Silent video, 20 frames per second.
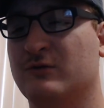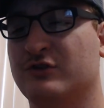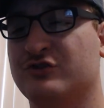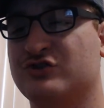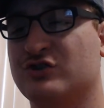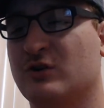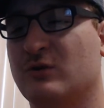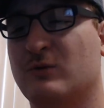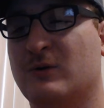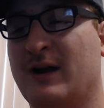The
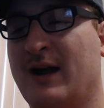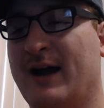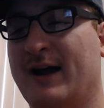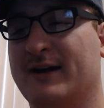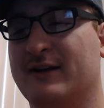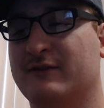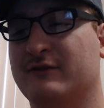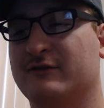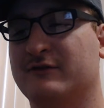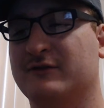show
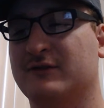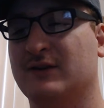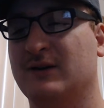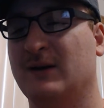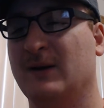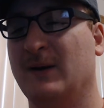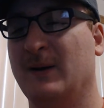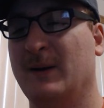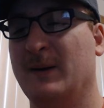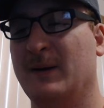kind of,
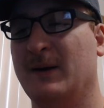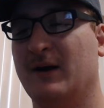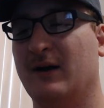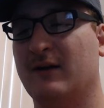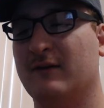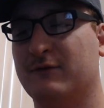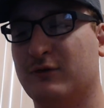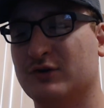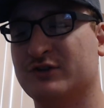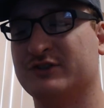
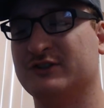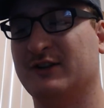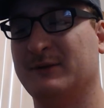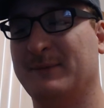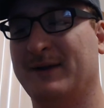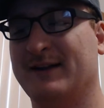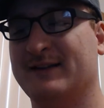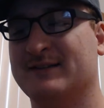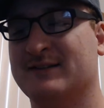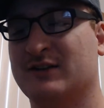unfortunately,
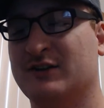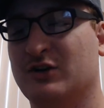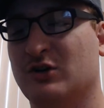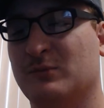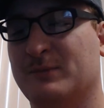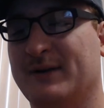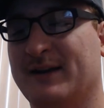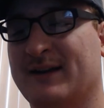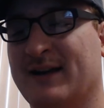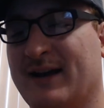makes
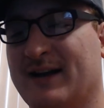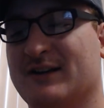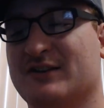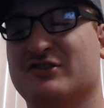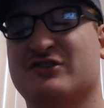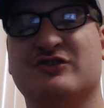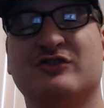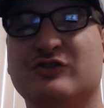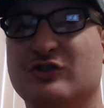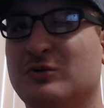Kenobi kind of
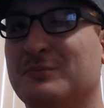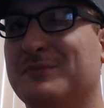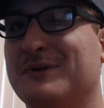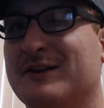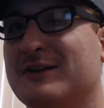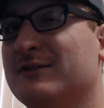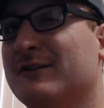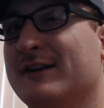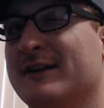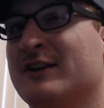
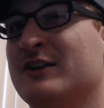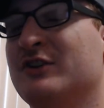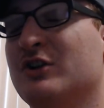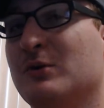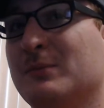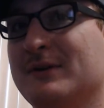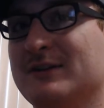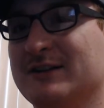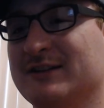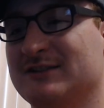stupid. Like,
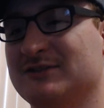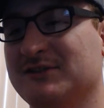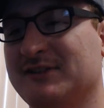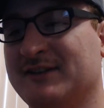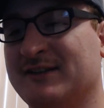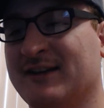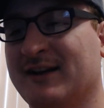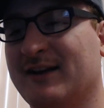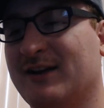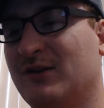Kenobi literally
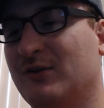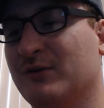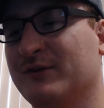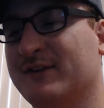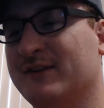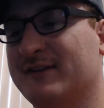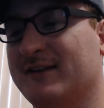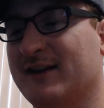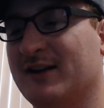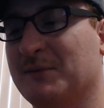tells
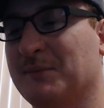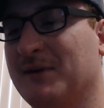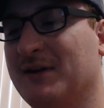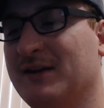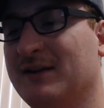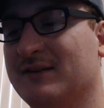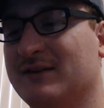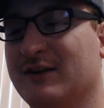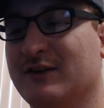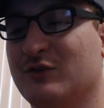his
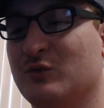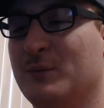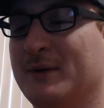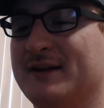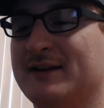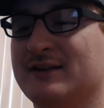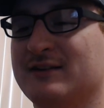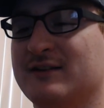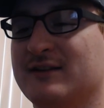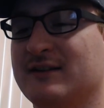enemies his
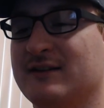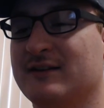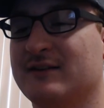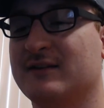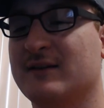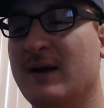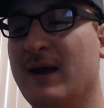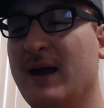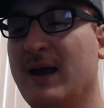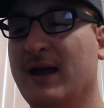weaknesses.